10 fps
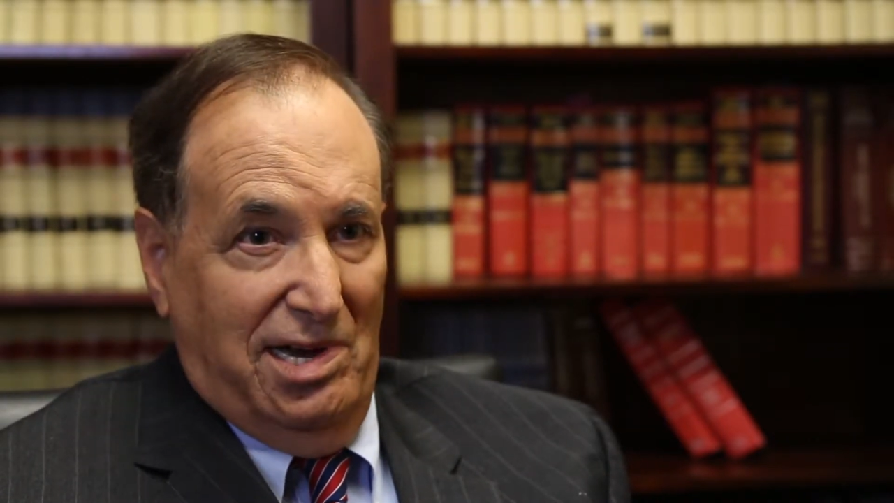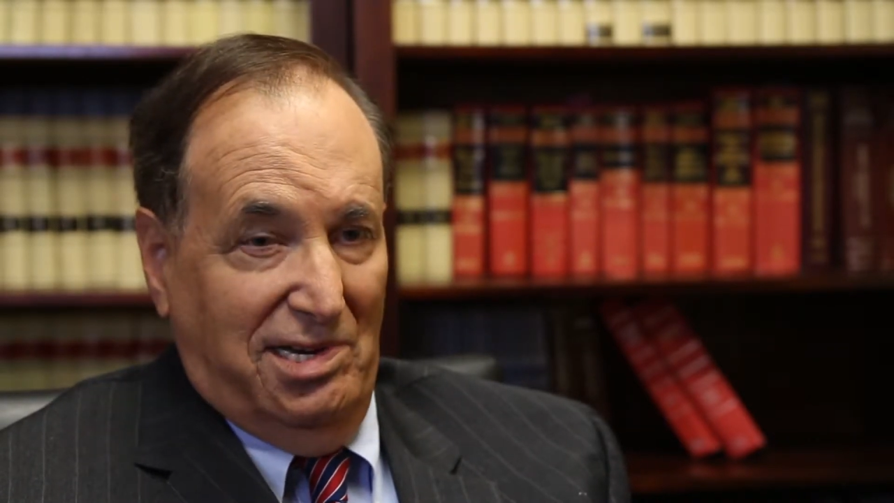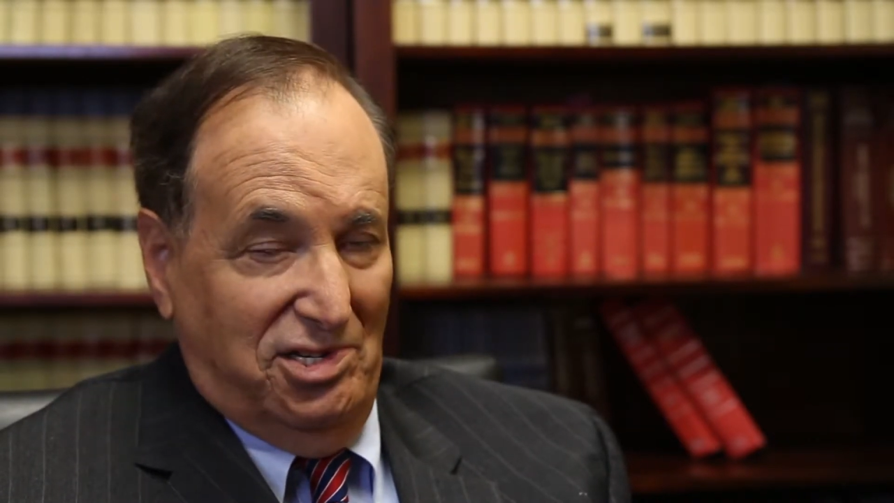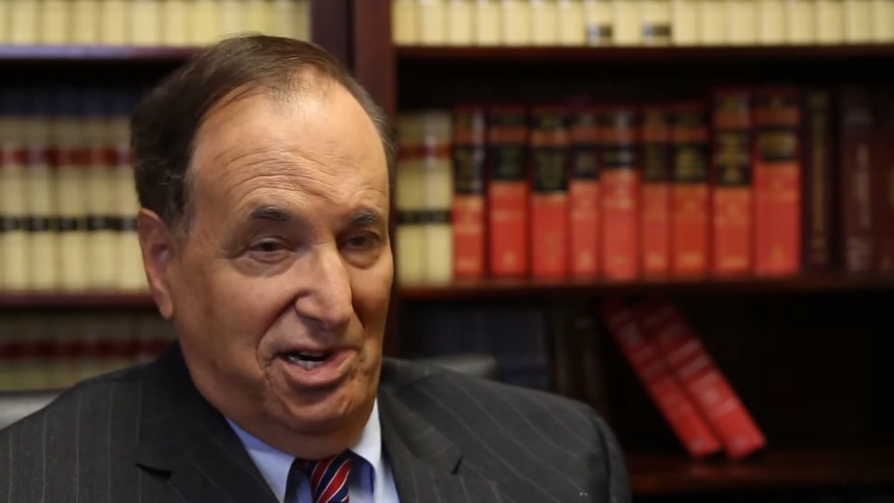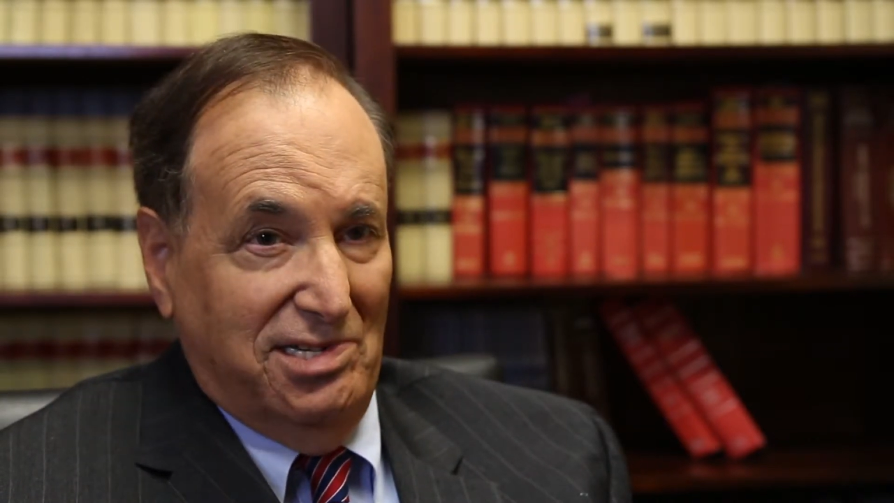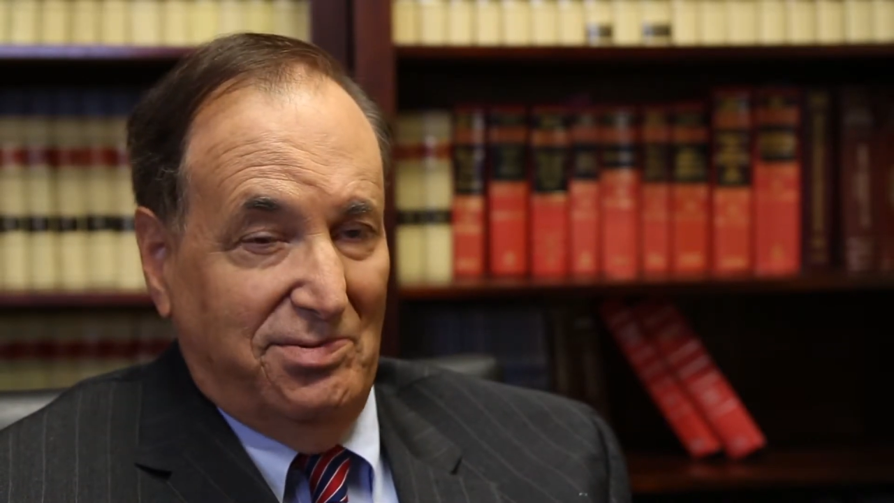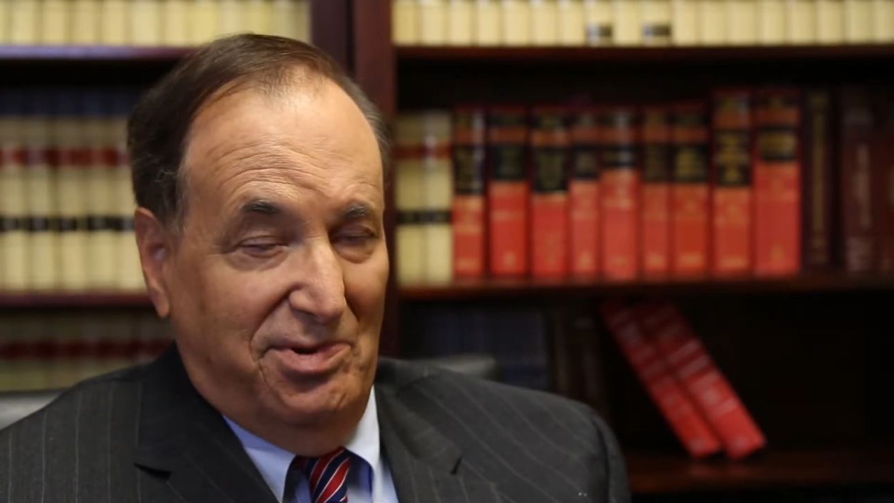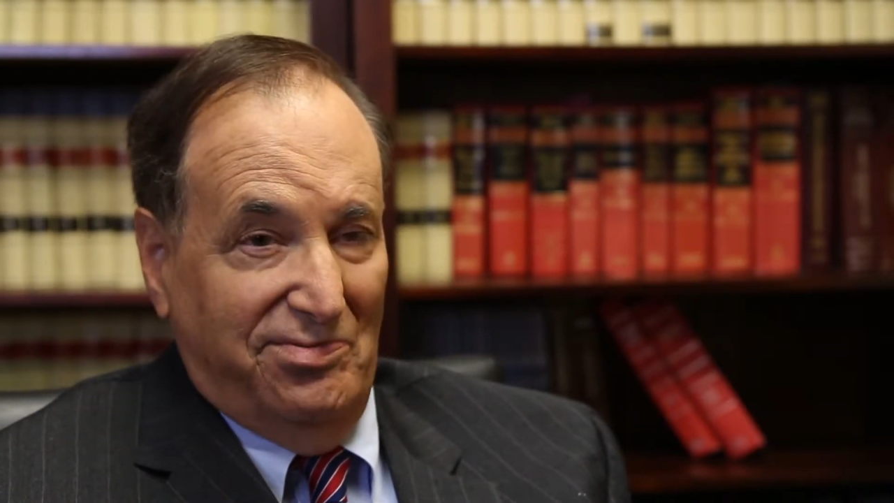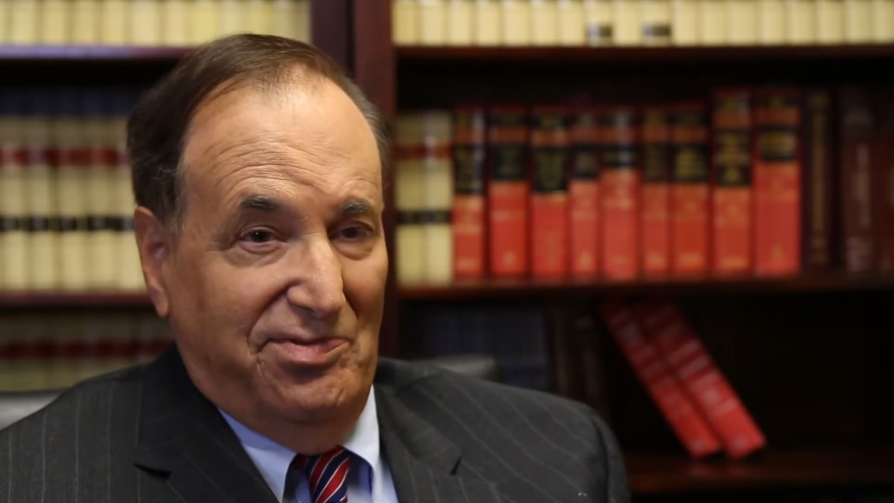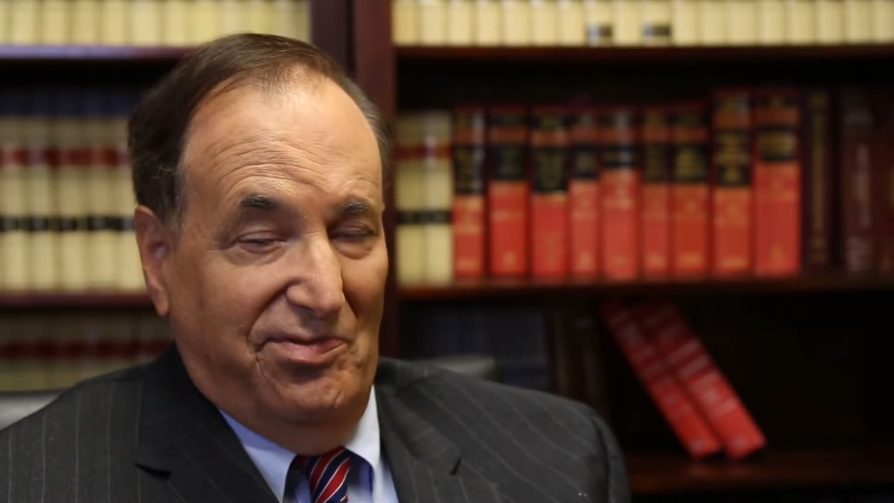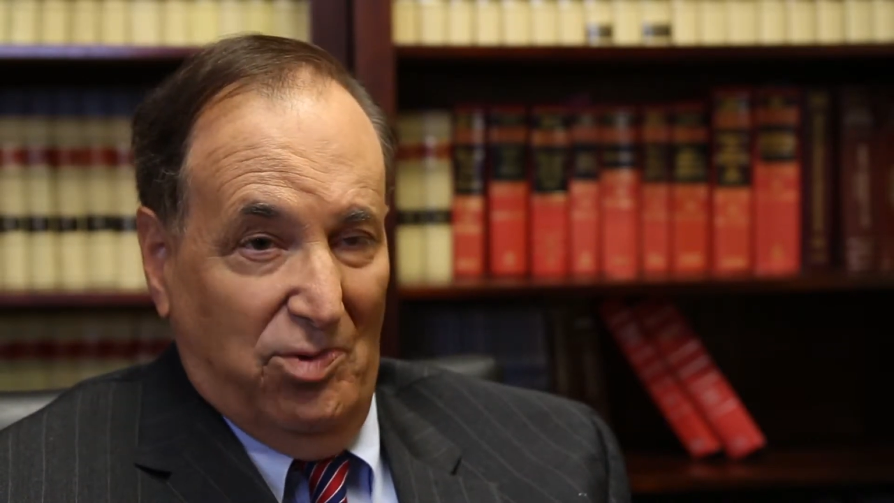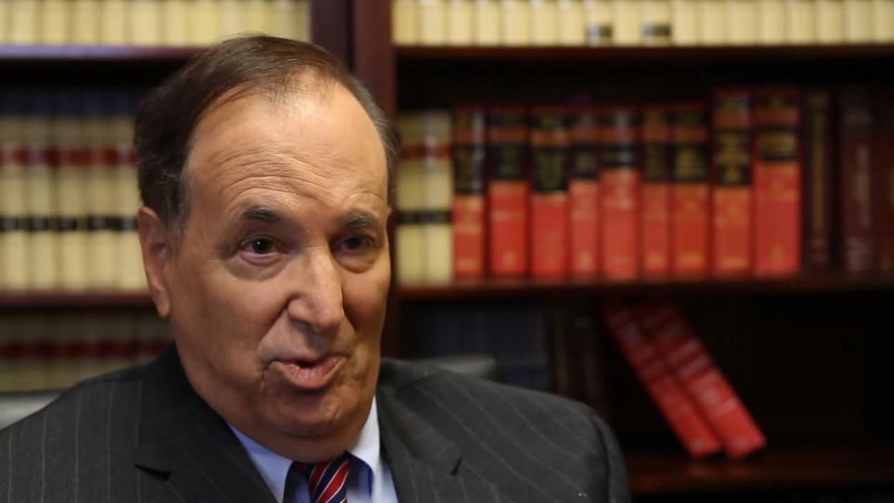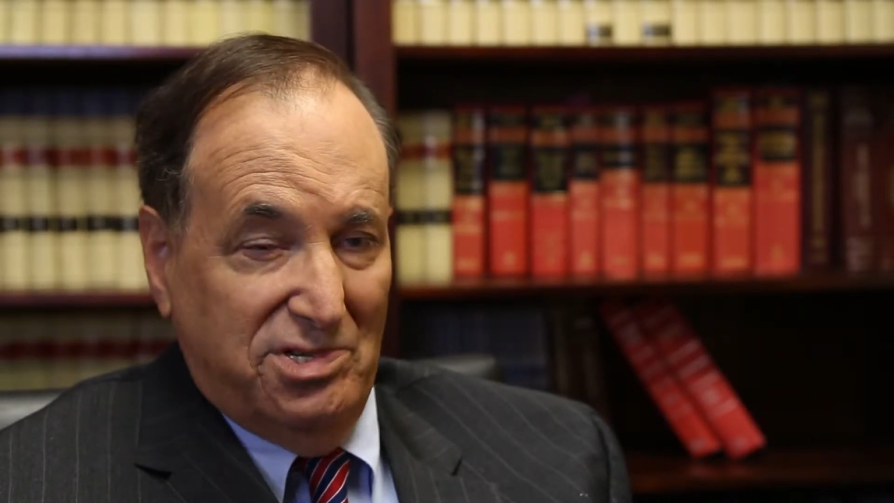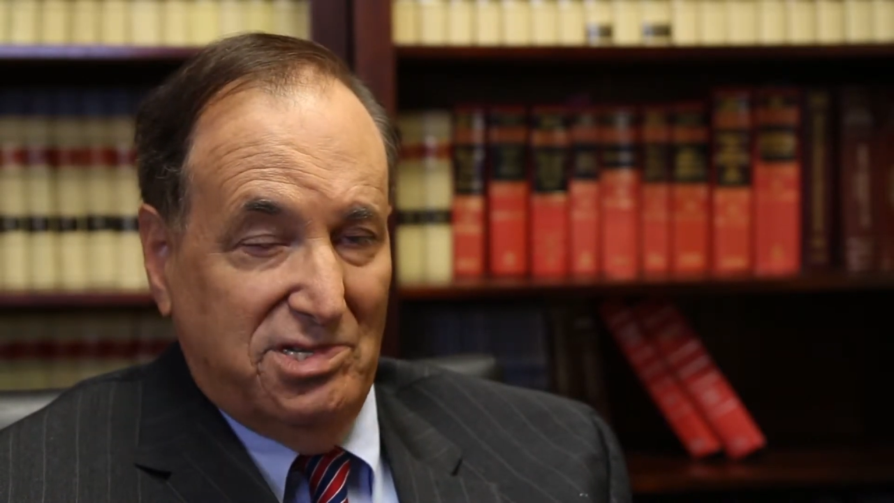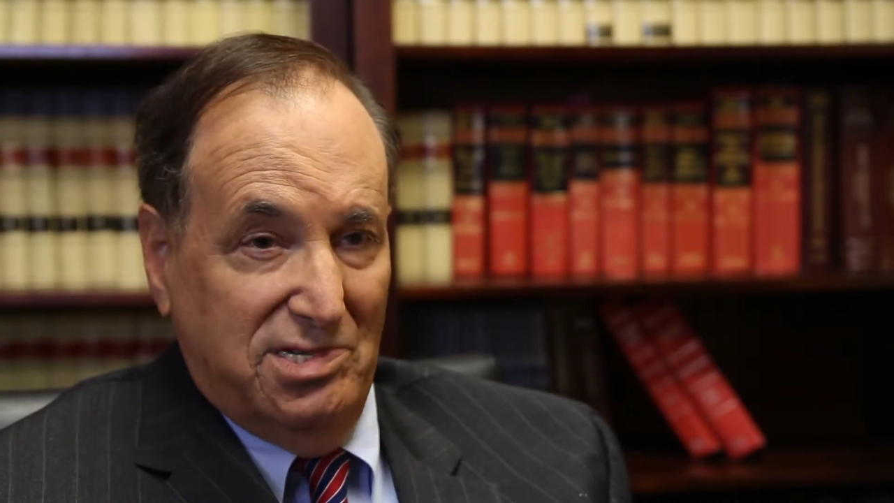a judgment of
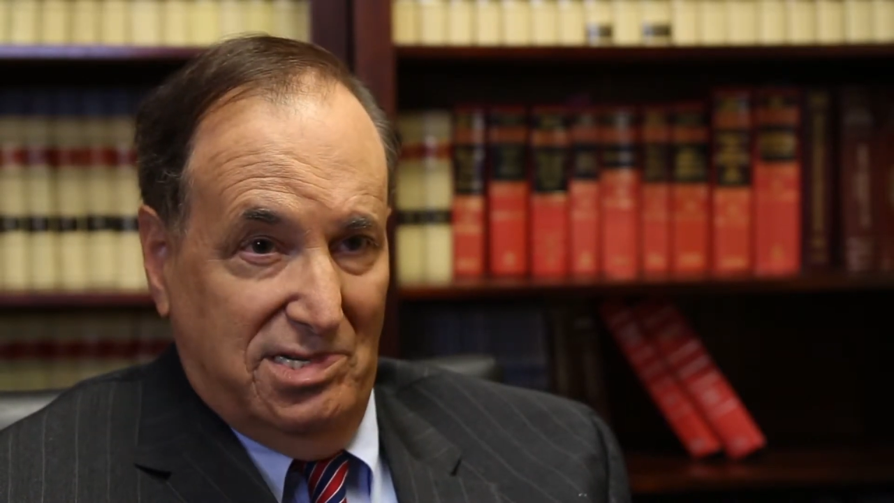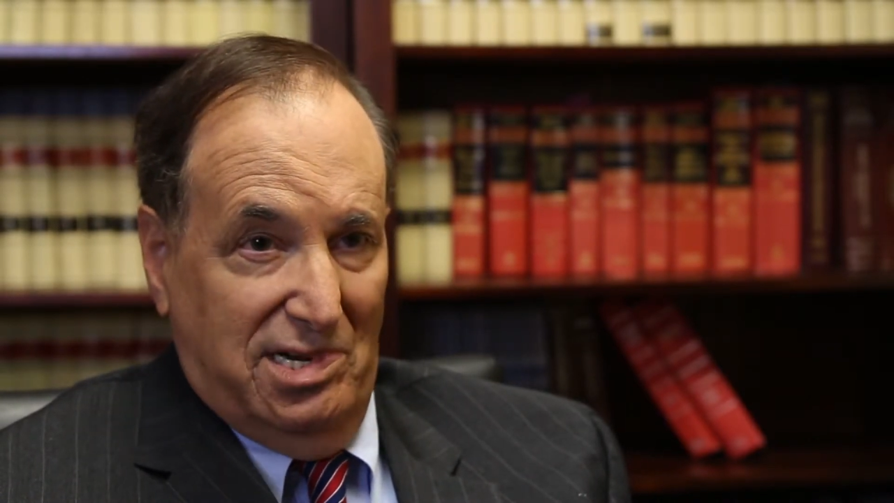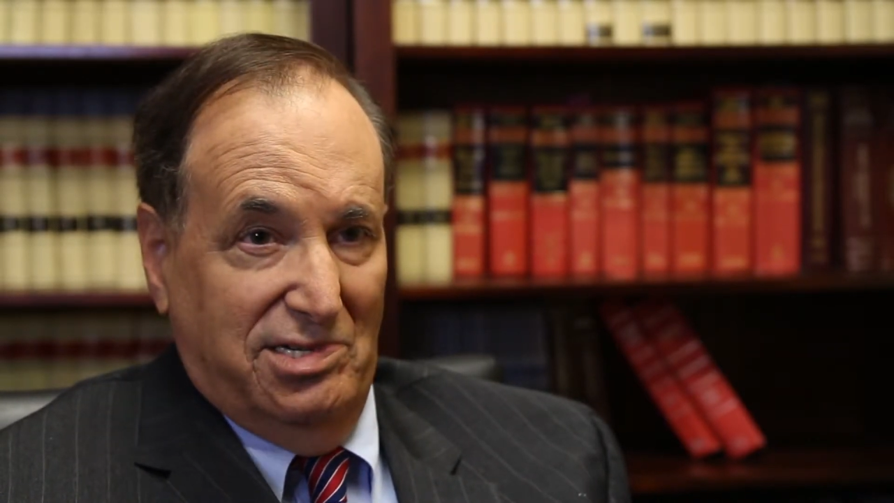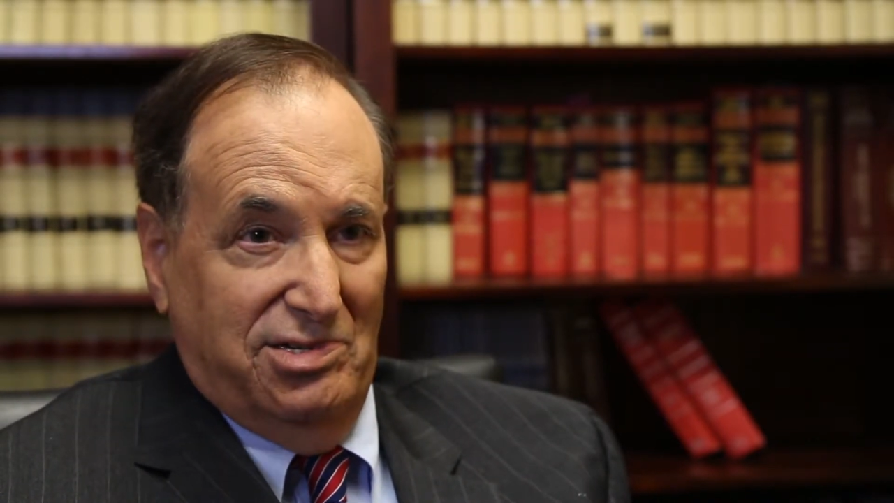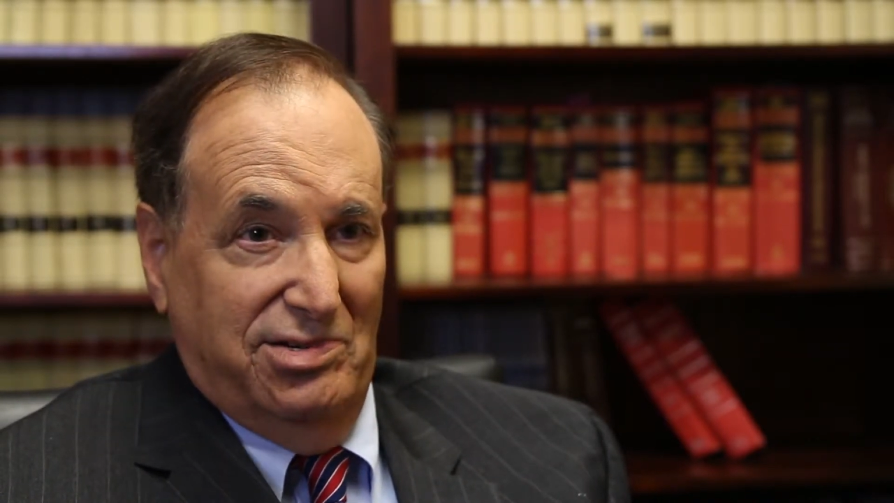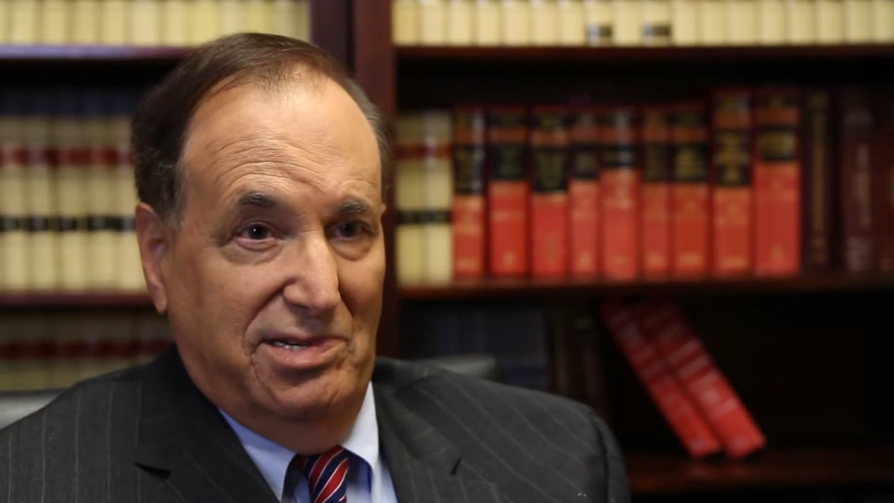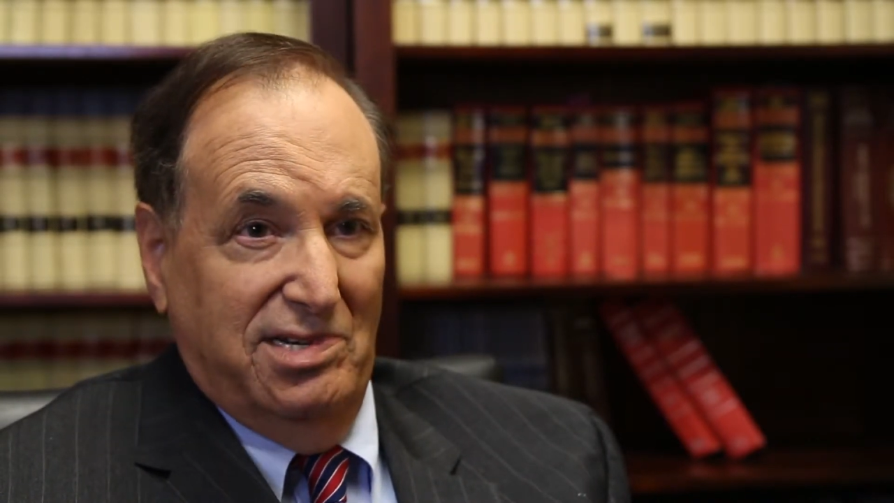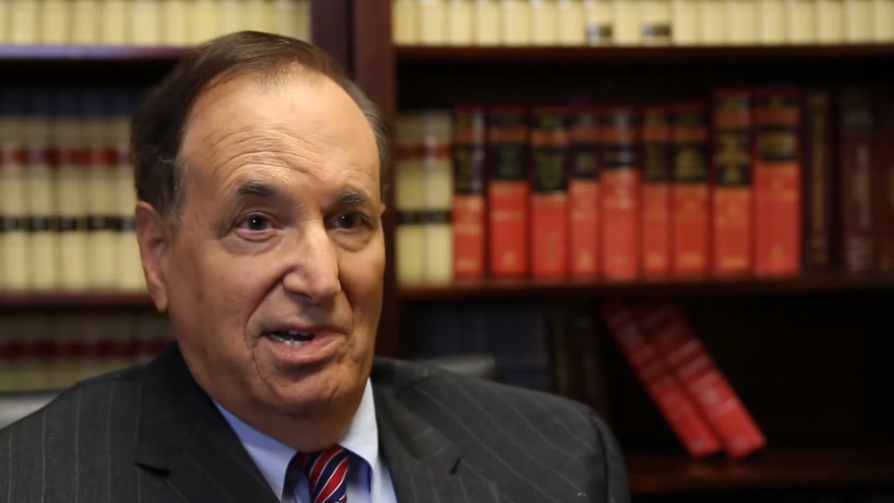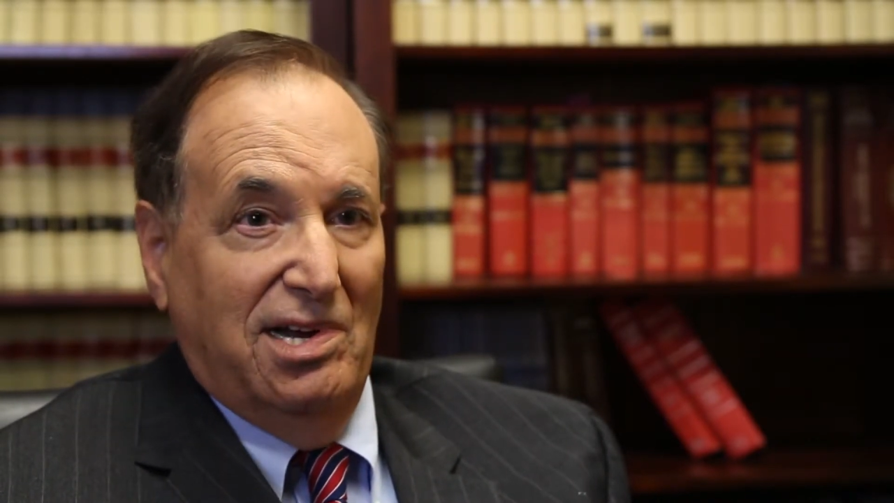divorce is entered,